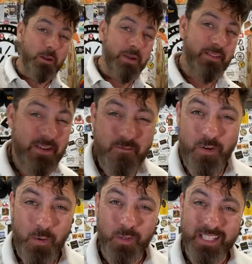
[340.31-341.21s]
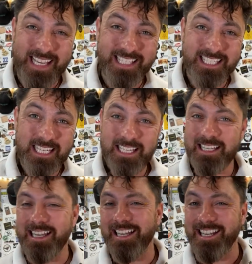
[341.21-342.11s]
a bit of info on this,
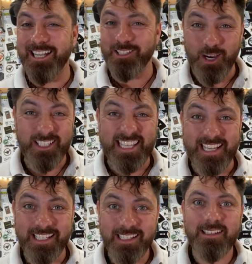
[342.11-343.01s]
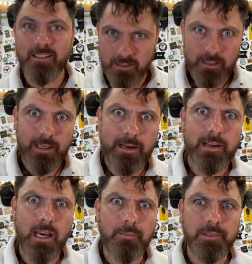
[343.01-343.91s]
because I did, here it
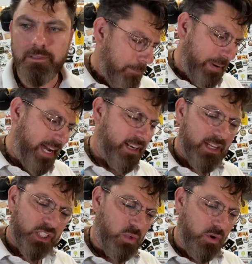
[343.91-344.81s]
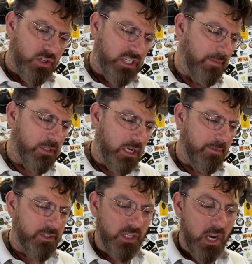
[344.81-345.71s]
comes. Butternut squash,
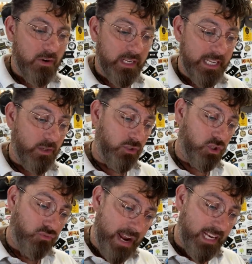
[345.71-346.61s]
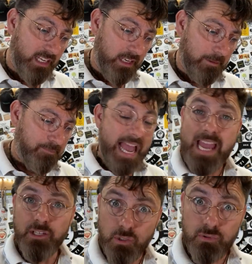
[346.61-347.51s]
sometimes known in Australia
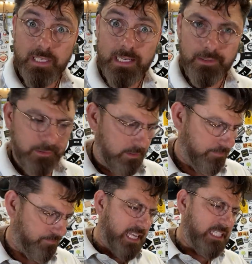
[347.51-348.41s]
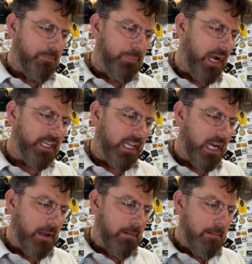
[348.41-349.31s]
and New Zealand as a
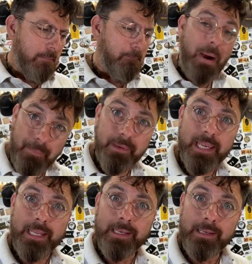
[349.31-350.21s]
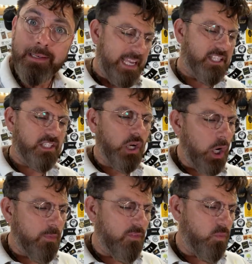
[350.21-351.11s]
butternut pumpkin. It's a
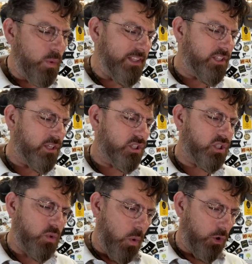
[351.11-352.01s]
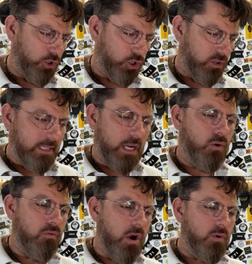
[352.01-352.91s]
type of winter squash that
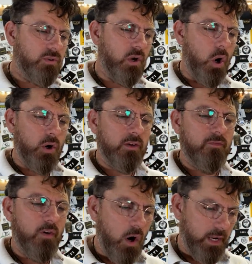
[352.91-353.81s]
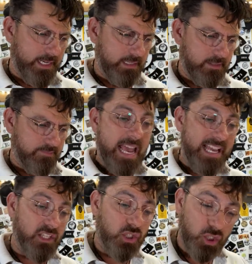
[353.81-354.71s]
grows on a vine. It has
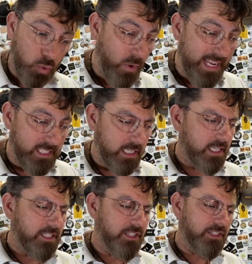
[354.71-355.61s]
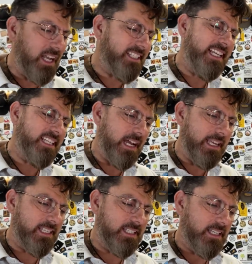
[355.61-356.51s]
a sweet, nutty
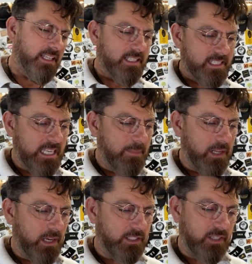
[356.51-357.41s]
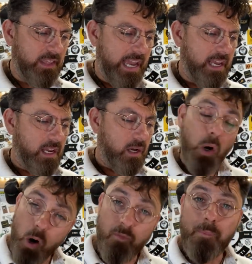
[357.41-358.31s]
taste similar to that
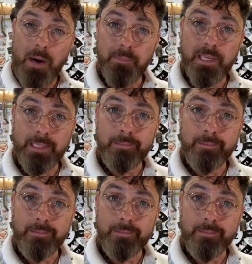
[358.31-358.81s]
of a pumpkin.